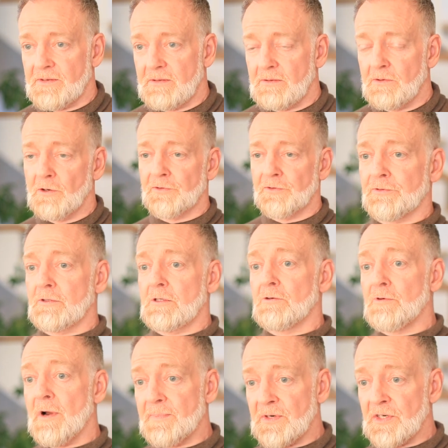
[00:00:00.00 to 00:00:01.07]
Or the
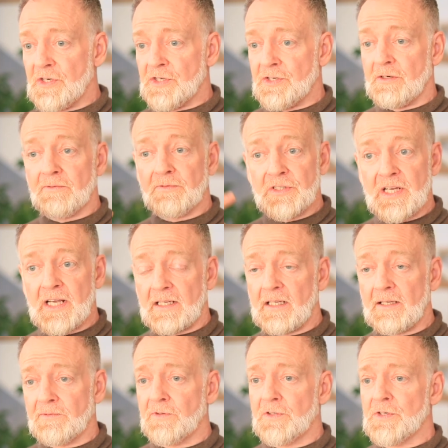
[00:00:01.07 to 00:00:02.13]
repetition of a
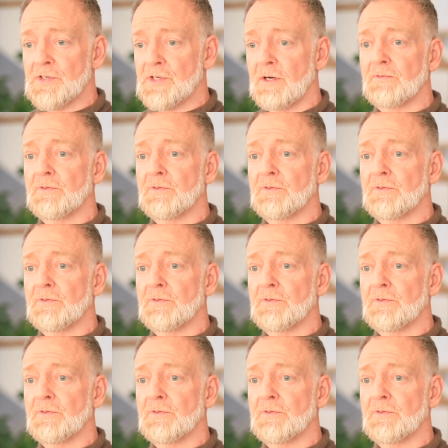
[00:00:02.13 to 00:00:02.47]
technique for yourself,